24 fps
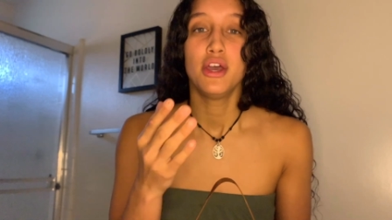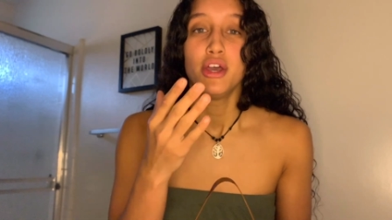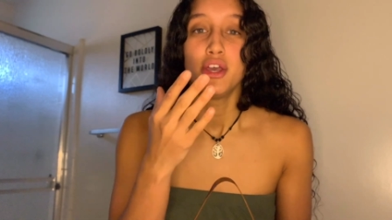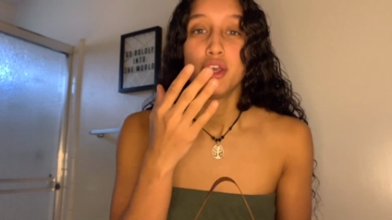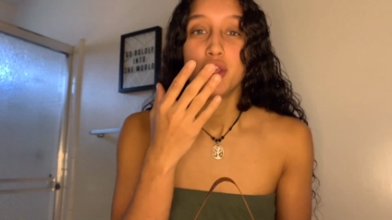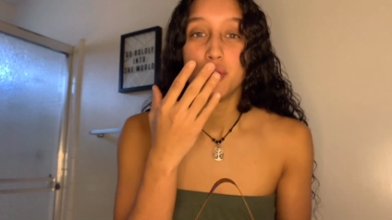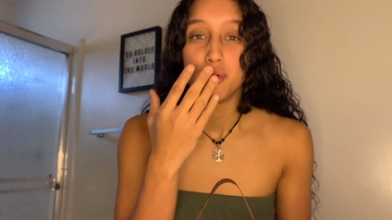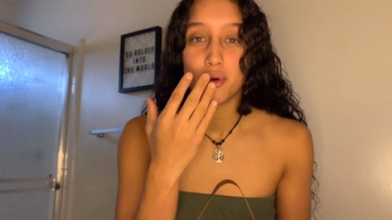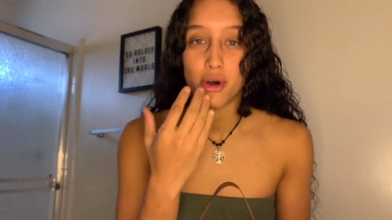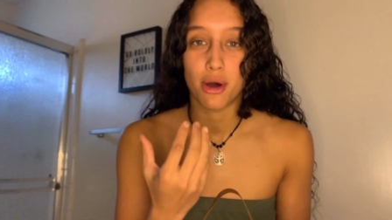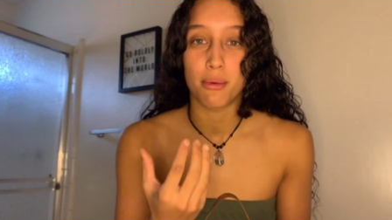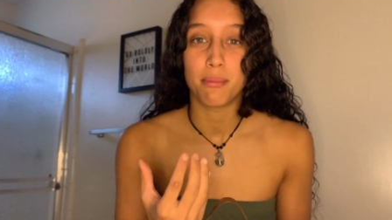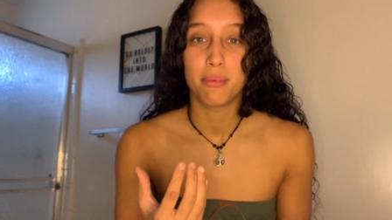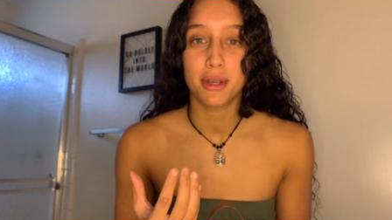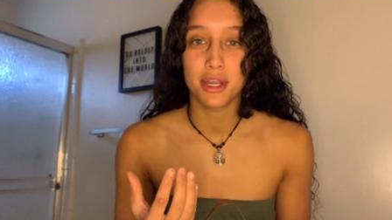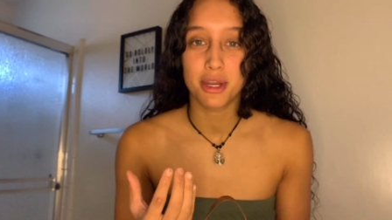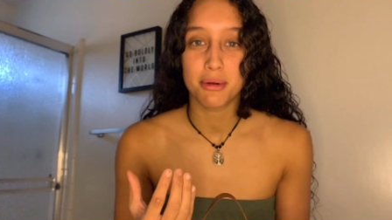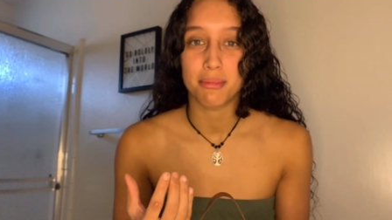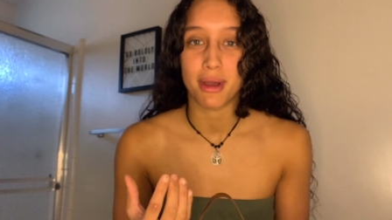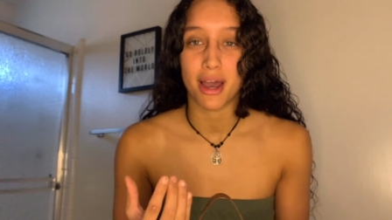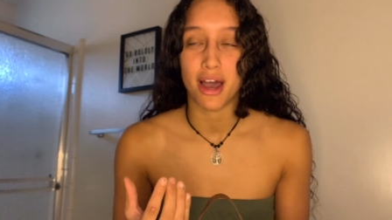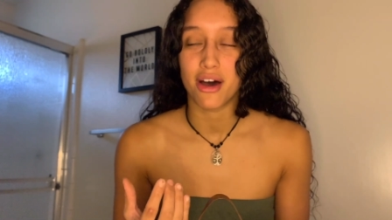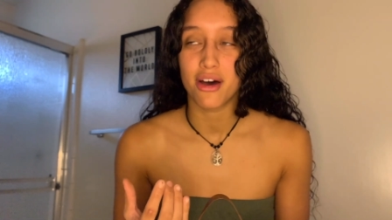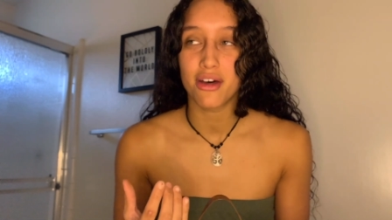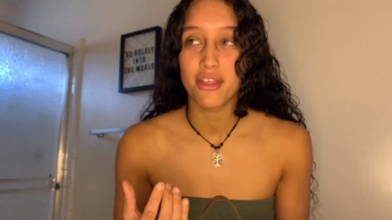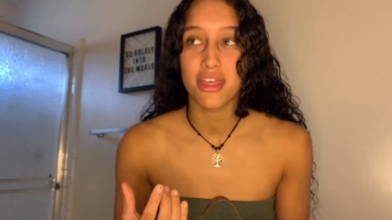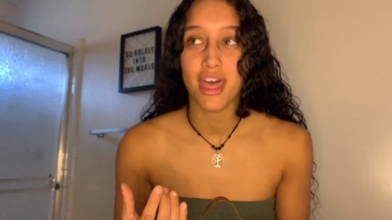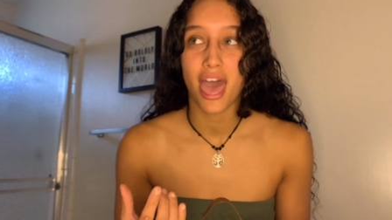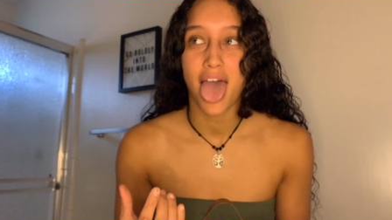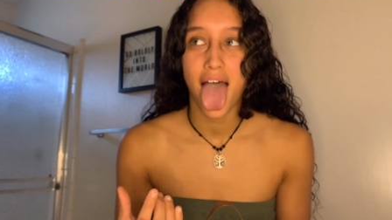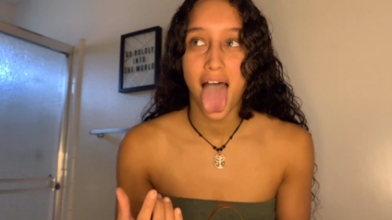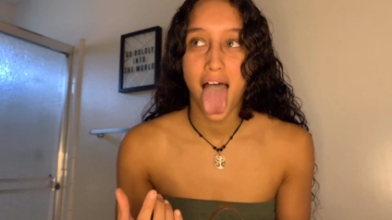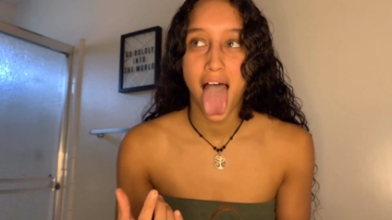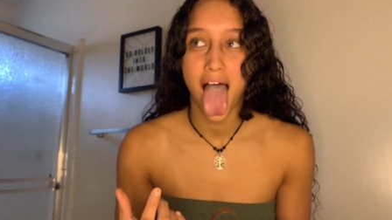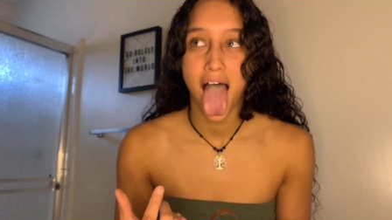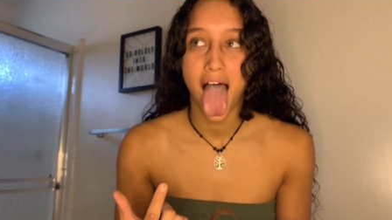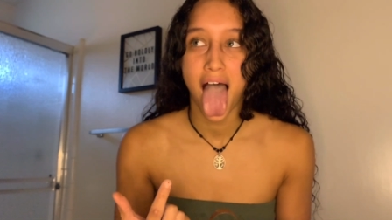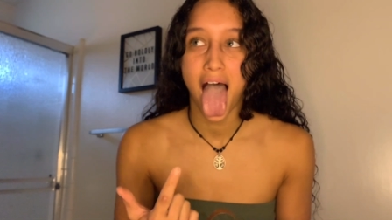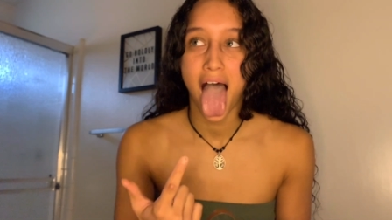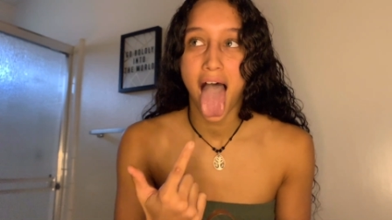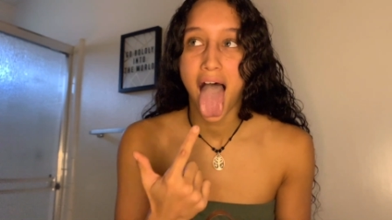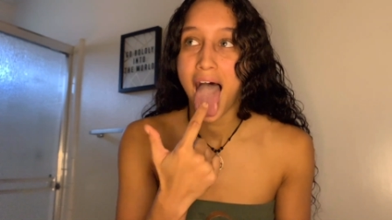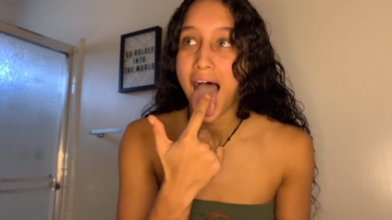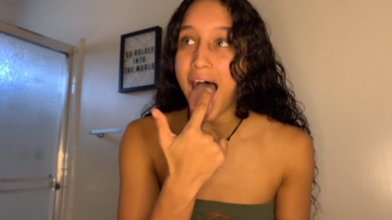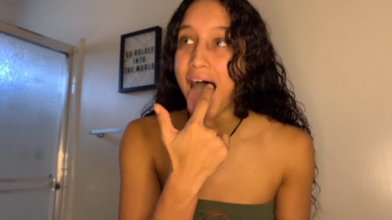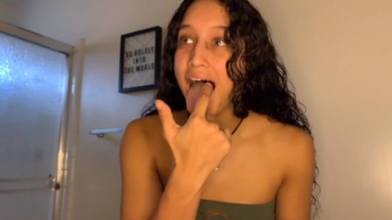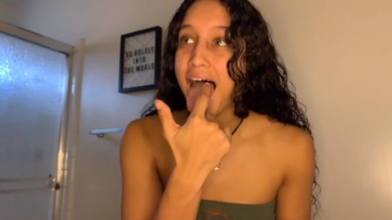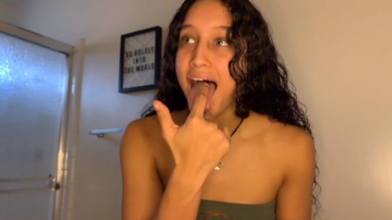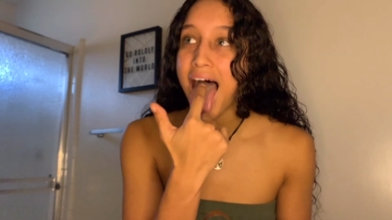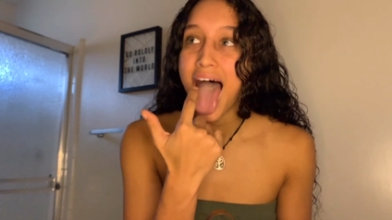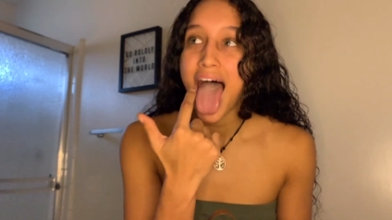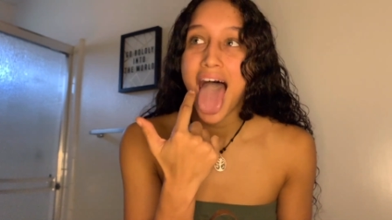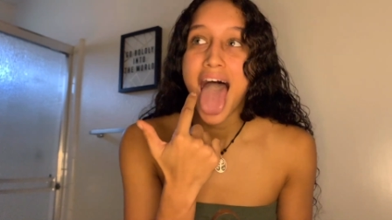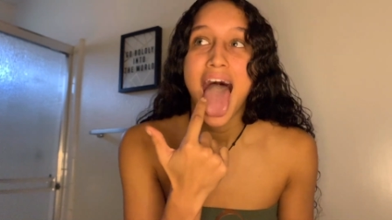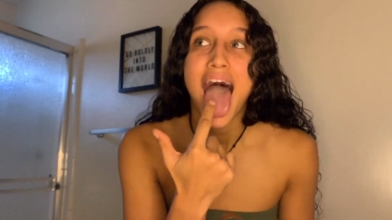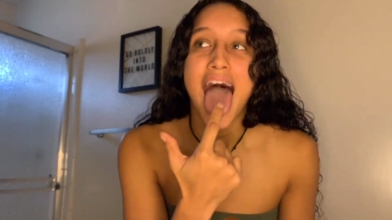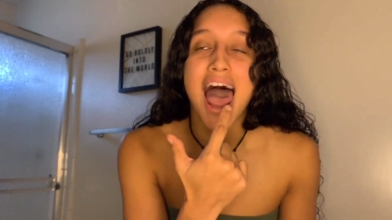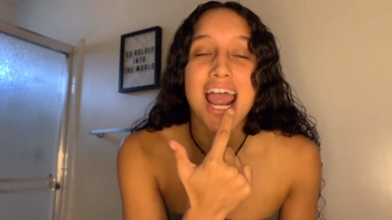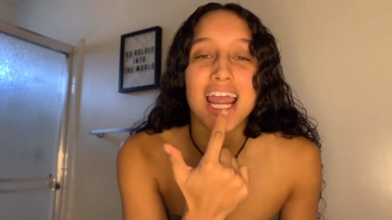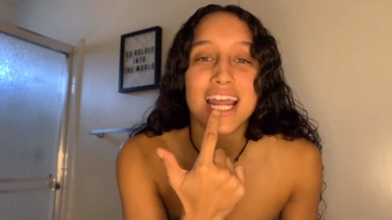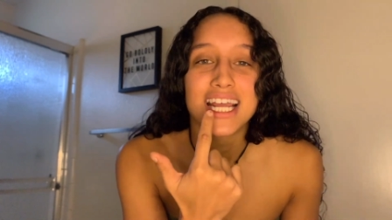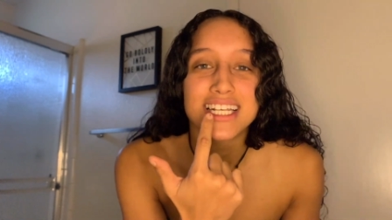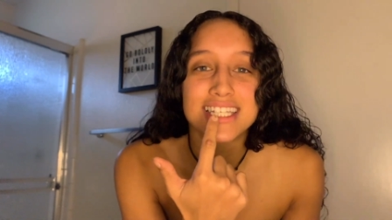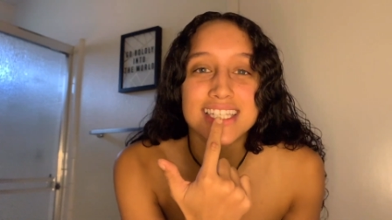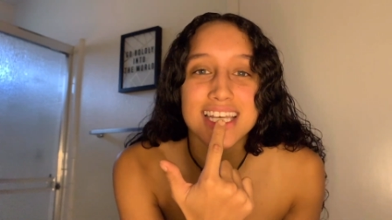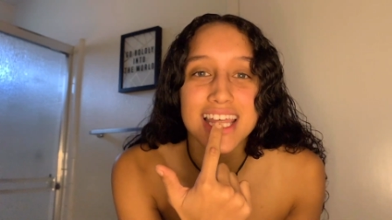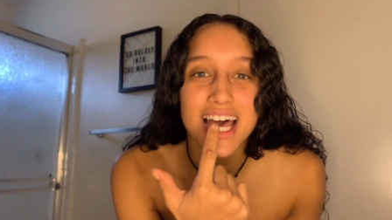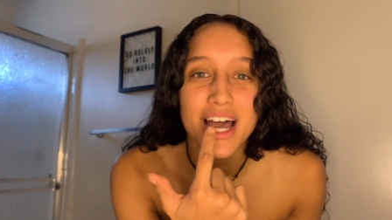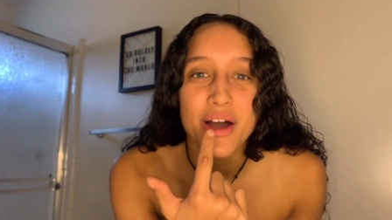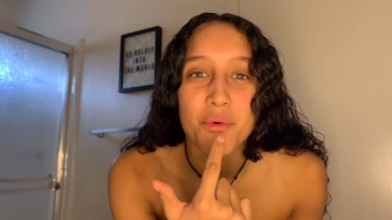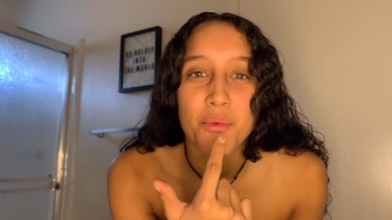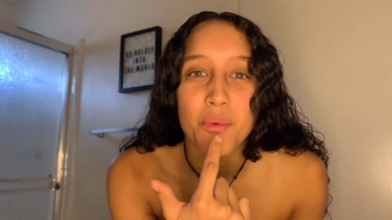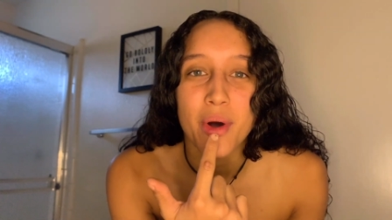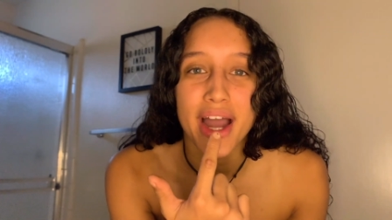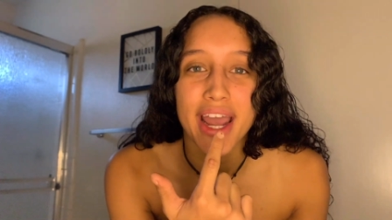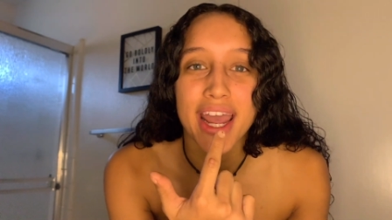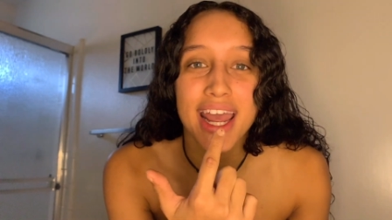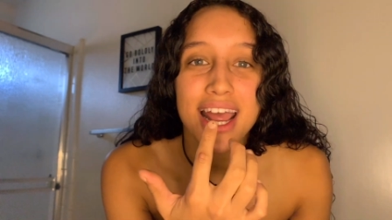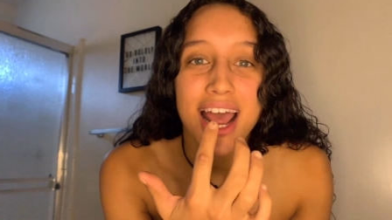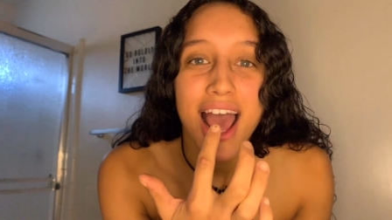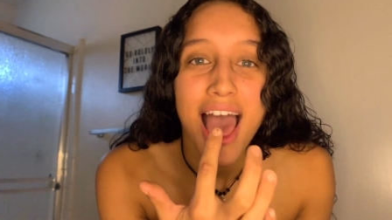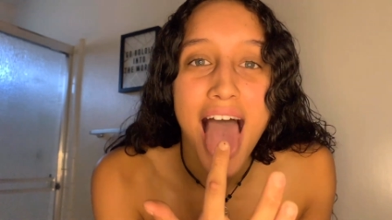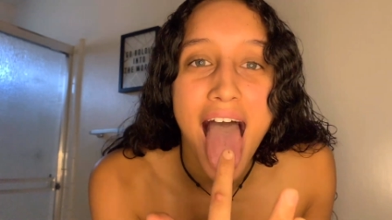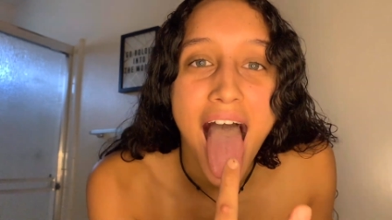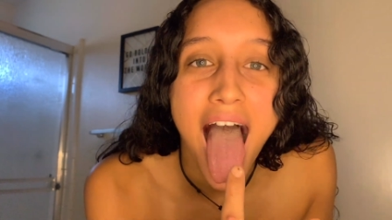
you open your mouth you see that white